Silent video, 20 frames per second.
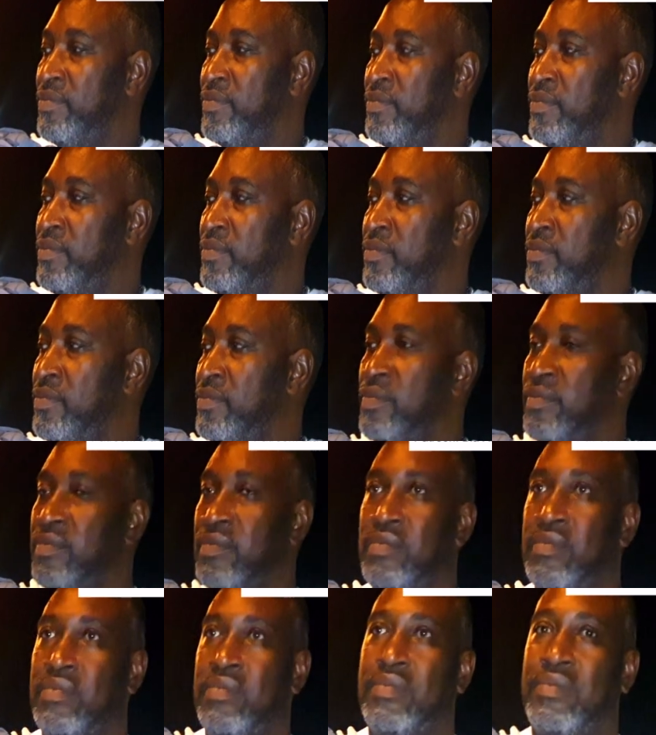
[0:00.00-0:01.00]

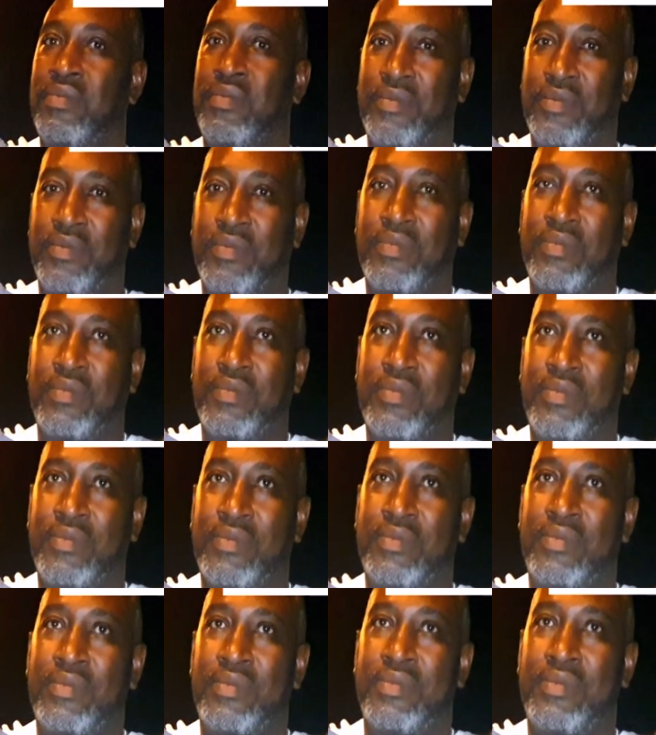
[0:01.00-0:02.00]

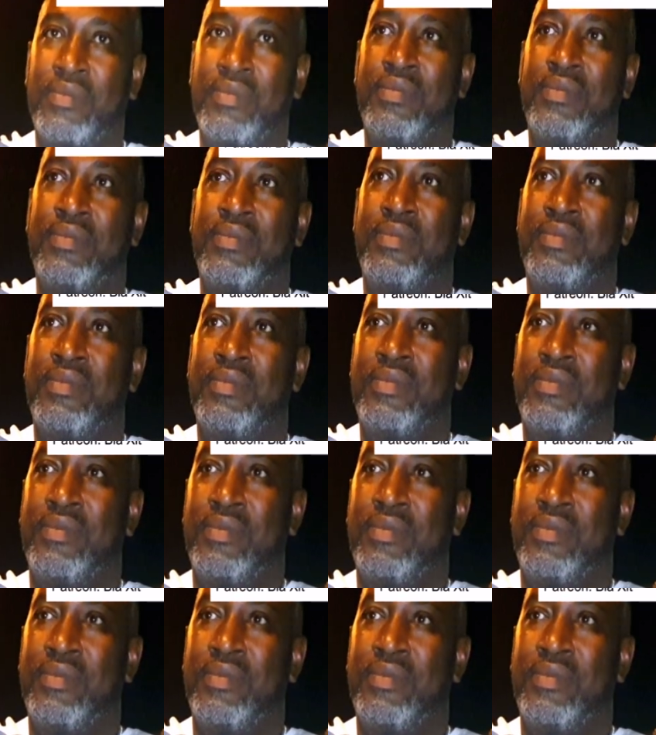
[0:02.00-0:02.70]
[no speech]